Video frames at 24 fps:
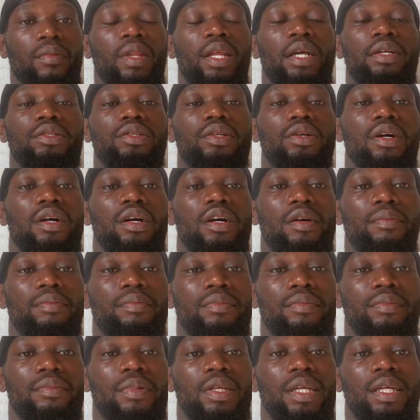So
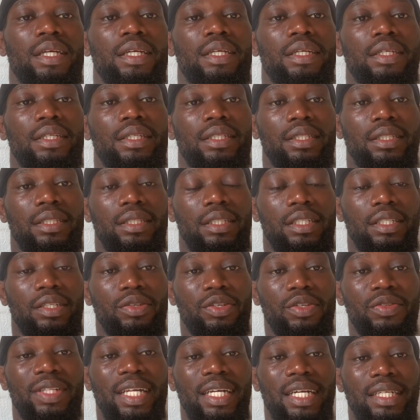
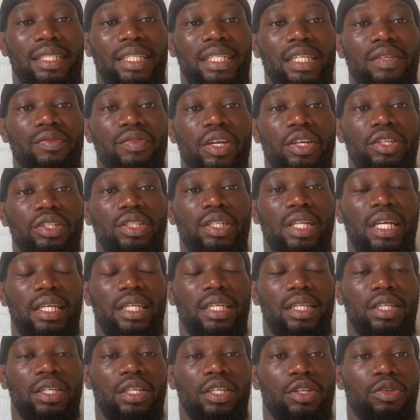if, like I said, if you're using like
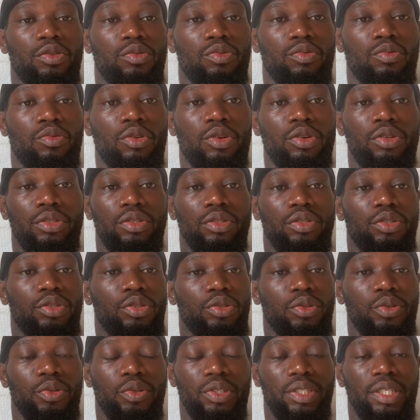one, two
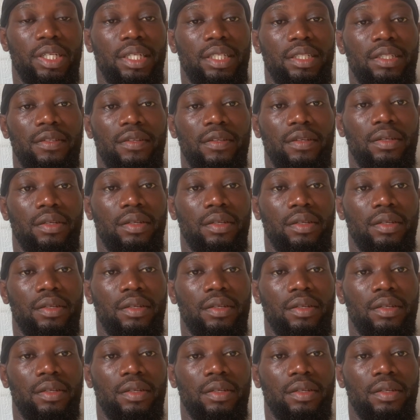users,